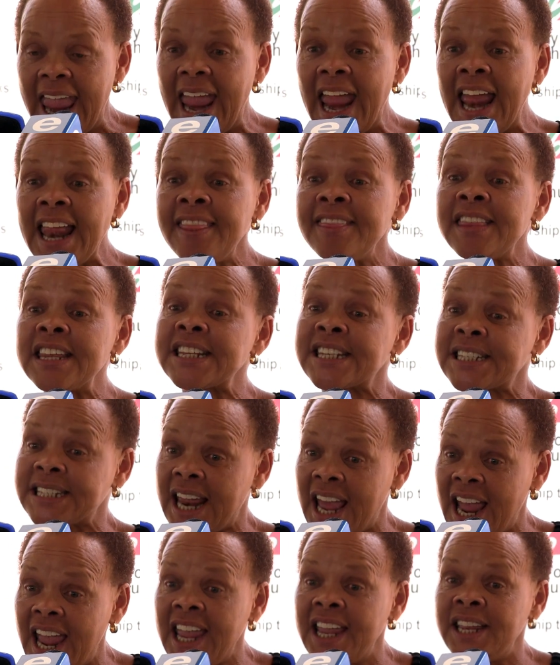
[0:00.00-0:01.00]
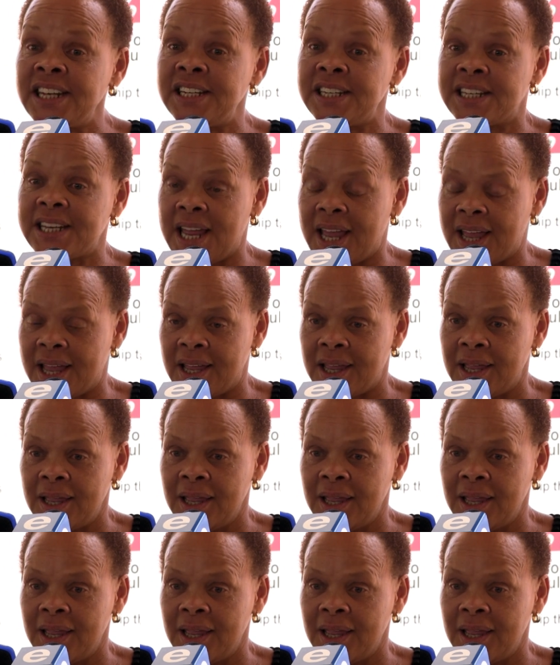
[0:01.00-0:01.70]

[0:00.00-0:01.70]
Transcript: and the Star editor,